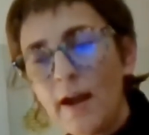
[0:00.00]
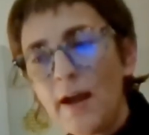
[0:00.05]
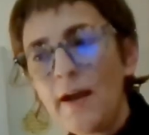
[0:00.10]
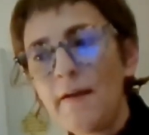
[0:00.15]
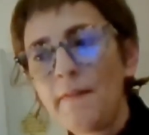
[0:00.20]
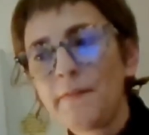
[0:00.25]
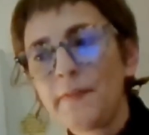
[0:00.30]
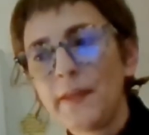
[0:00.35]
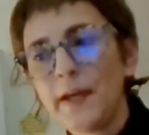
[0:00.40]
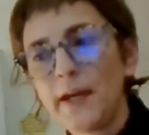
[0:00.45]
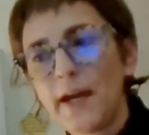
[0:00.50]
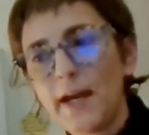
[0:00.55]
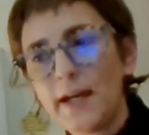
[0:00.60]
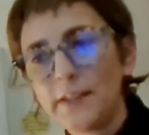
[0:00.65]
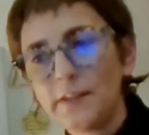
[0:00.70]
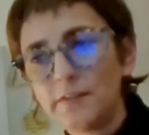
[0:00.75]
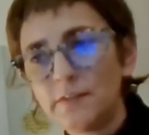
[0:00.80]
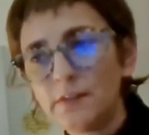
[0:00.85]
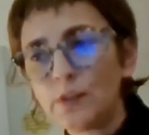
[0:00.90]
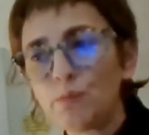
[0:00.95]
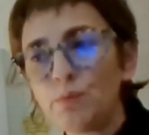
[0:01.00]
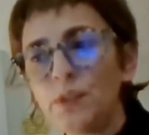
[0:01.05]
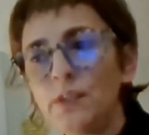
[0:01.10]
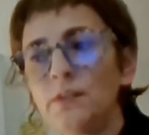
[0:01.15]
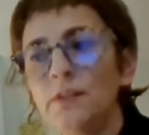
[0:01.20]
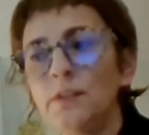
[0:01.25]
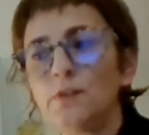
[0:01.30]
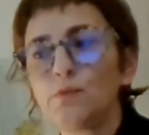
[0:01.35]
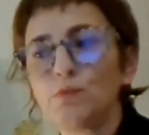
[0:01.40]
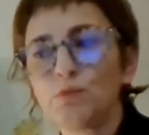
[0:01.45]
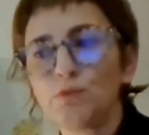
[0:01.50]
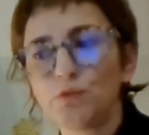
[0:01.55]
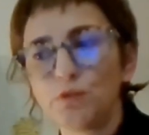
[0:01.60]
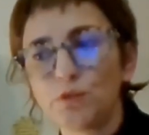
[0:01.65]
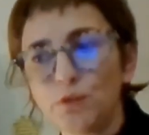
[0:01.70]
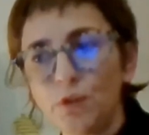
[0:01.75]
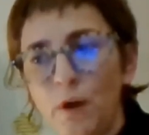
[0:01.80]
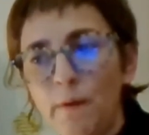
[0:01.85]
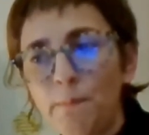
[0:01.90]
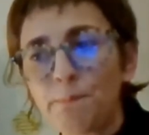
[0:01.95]
And I think we need to
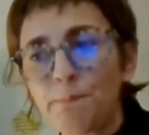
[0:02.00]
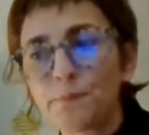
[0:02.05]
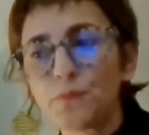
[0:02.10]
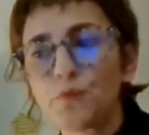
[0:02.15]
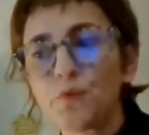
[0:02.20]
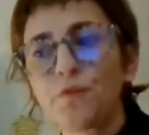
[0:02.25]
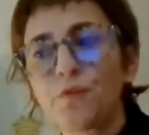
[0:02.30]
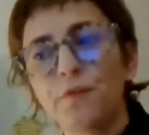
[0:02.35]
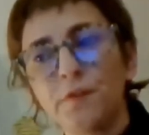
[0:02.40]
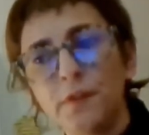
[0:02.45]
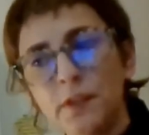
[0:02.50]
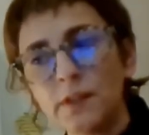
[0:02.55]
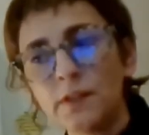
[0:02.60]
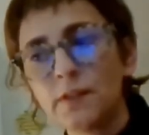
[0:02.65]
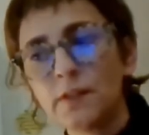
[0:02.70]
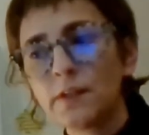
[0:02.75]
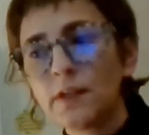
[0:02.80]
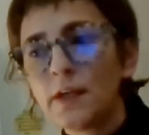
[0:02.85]
stop to think.